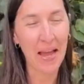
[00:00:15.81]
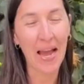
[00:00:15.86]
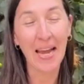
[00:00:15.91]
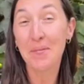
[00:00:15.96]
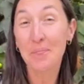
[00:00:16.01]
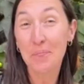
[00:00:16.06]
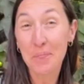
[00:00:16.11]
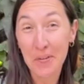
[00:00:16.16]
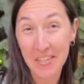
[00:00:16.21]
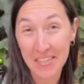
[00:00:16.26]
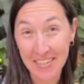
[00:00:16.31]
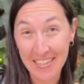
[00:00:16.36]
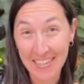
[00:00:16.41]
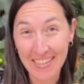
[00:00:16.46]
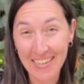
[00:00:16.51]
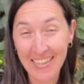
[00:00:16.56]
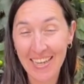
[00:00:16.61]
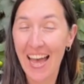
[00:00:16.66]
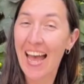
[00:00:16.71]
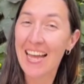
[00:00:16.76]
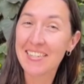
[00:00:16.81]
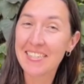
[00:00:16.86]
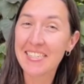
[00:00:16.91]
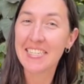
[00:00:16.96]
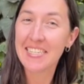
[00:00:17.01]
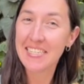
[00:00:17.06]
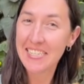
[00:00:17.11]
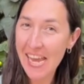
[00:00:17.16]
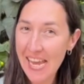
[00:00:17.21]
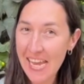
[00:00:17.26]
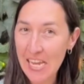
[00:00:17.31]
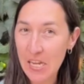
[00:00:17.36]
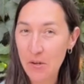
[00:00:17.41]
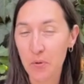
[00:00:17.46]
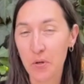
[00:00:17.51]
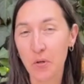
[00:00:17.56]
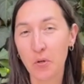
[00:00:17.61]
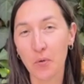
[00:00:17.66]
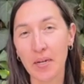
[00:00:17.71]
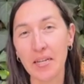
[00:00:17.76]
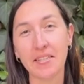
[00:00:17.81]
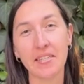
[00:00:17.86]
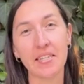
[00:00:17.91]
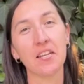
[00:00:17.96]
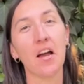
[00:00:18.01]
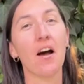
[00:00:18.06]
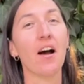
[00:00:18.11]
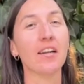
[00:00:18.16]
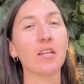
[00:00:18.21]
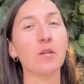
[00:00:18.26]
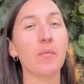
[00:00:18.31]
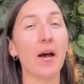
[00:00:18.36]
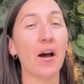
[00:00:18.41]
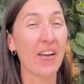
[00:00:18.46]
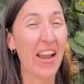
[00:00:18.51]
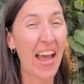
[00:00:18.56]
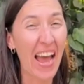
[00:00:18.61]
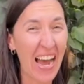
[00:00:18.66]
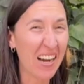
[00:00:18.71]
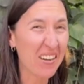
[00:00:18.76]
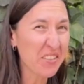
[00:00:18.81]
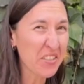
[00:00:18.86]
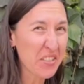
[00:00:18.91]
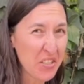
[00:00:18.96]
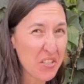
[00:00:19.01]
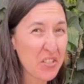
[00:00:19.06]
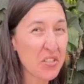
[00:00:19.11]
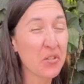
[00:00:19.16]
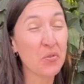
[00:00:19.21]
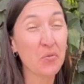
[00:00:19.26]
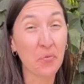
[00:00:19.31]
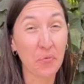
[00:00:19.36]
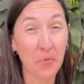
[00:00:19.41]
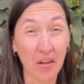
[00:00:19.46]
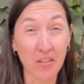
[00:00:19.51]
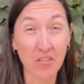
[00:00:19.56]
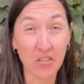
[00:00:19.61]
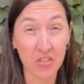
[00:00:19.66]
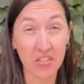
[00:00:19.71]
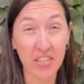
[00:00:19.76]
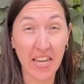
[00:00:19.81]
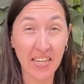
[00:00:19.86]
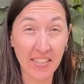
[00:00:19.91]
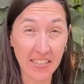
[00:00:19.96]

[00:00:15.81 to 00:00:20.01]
I'm Brittany, and today we're going to talk about how to do laundry at